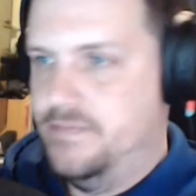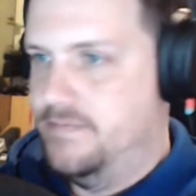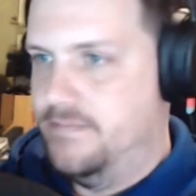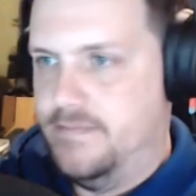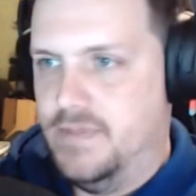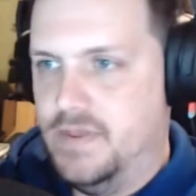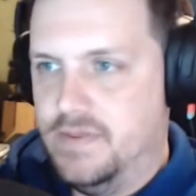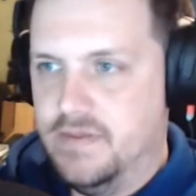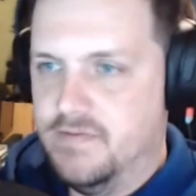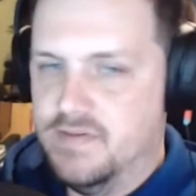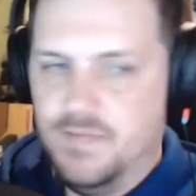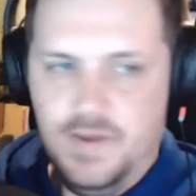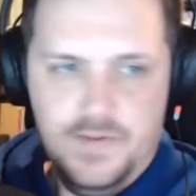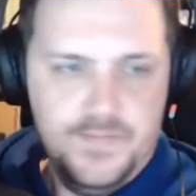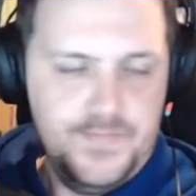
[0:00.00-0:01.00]
They'll leave it
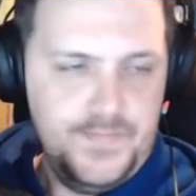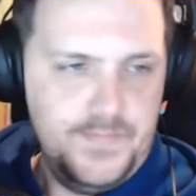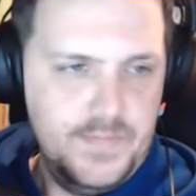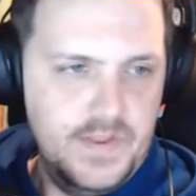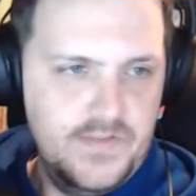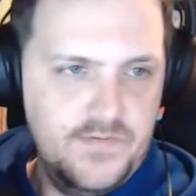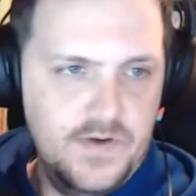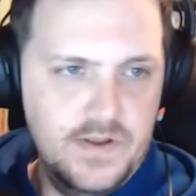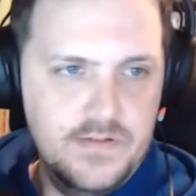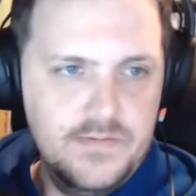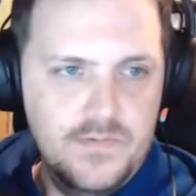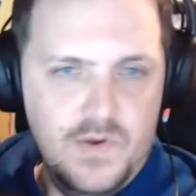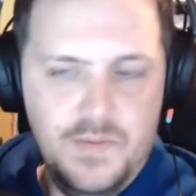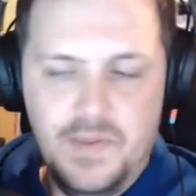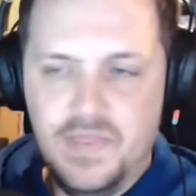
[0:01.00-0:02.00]
to me. That's fine.
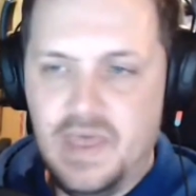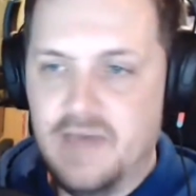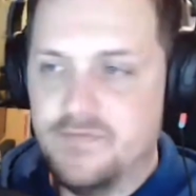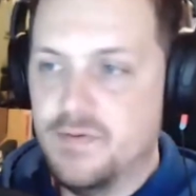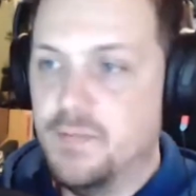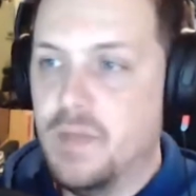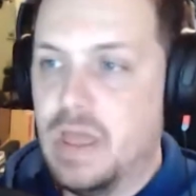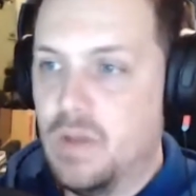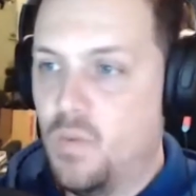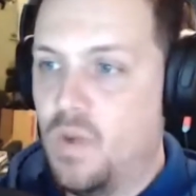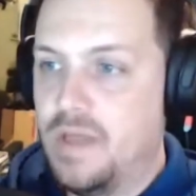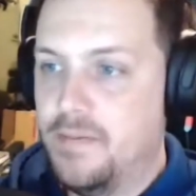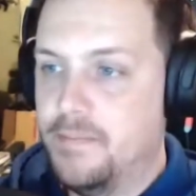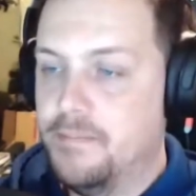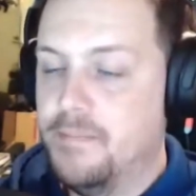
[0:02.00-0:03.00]
They have to
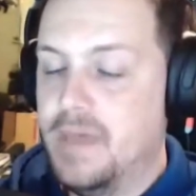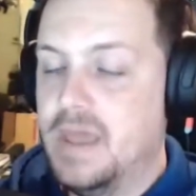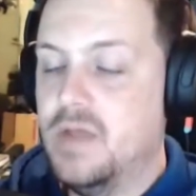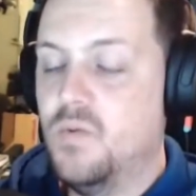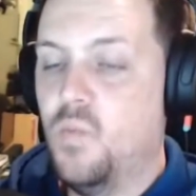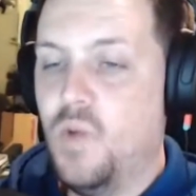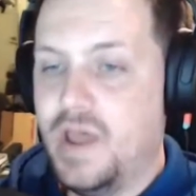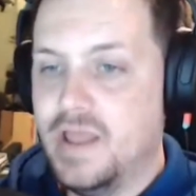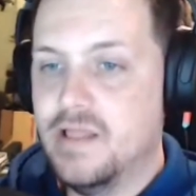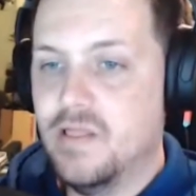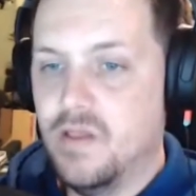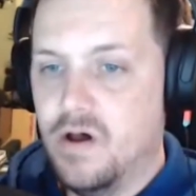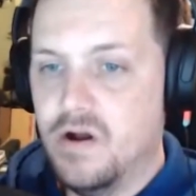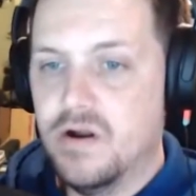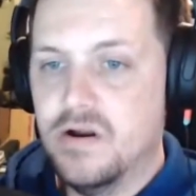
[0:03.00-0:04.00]
wait
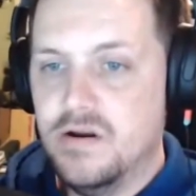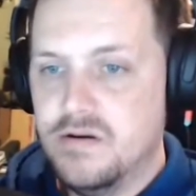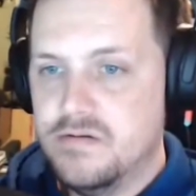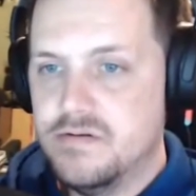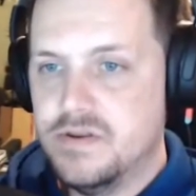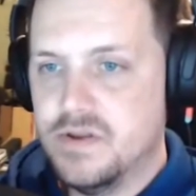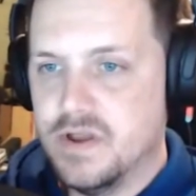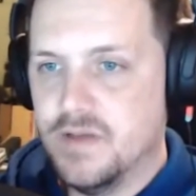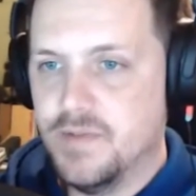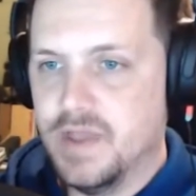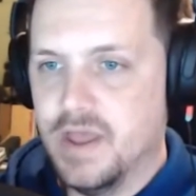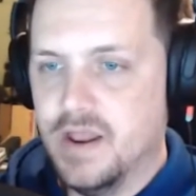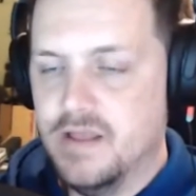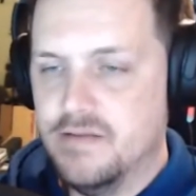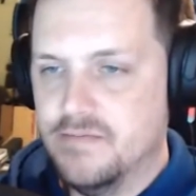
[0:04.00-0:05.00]
longer to come and
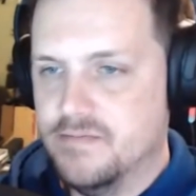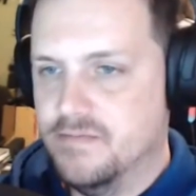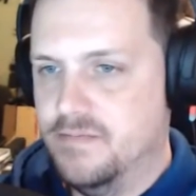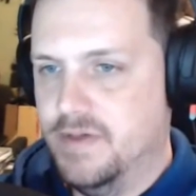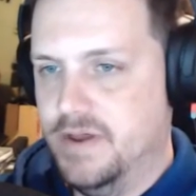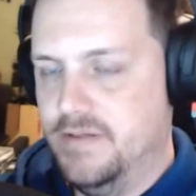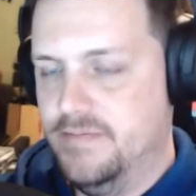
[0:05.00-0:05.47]
get it, but